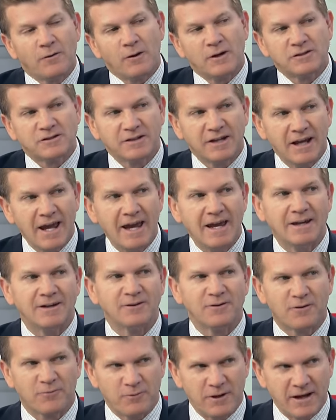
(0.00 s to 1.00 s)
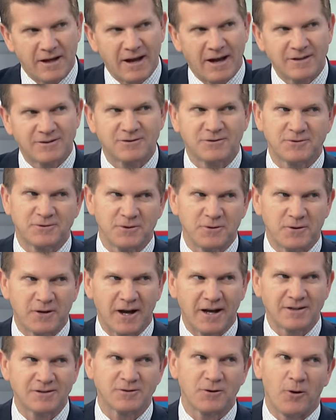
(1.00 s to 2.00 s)
And the question again three
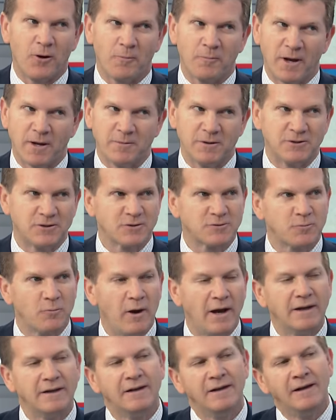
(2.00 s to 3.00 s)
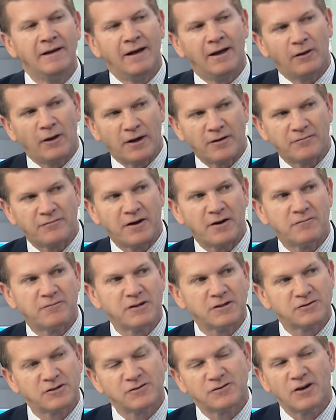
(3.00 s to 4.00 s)
cuts, two cuts, or maybe just one. A
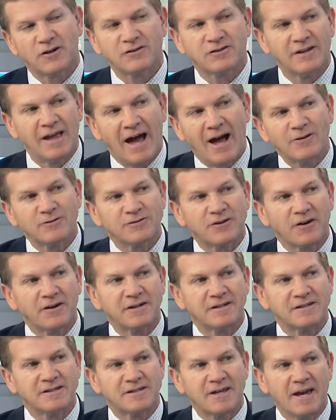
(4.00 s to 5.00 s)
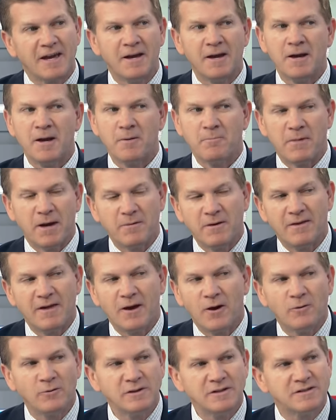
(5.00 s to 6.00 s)
lot of Fed officials are now starting to say
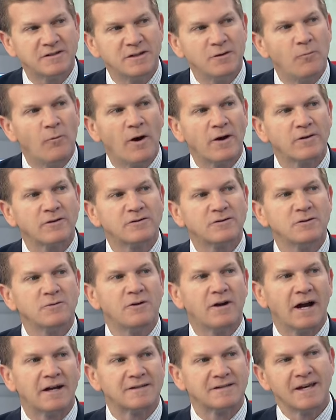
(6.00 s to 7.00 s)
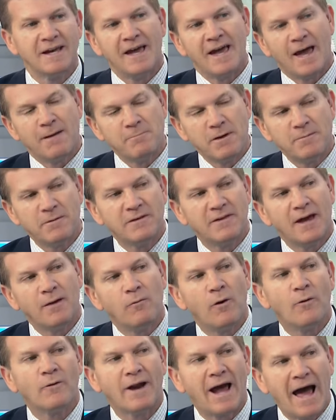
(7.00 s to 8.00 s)
maybe they only see one or two cuts and
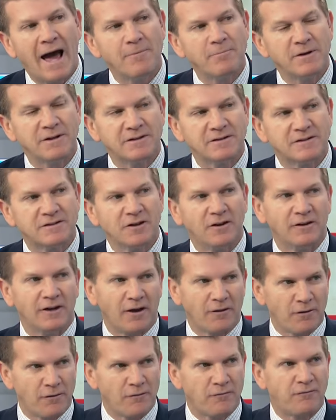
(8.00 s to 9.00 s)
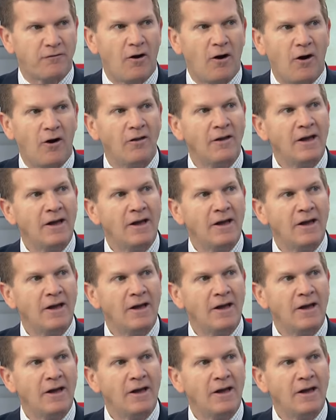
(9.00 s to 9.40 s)
maybe they won't happen until either the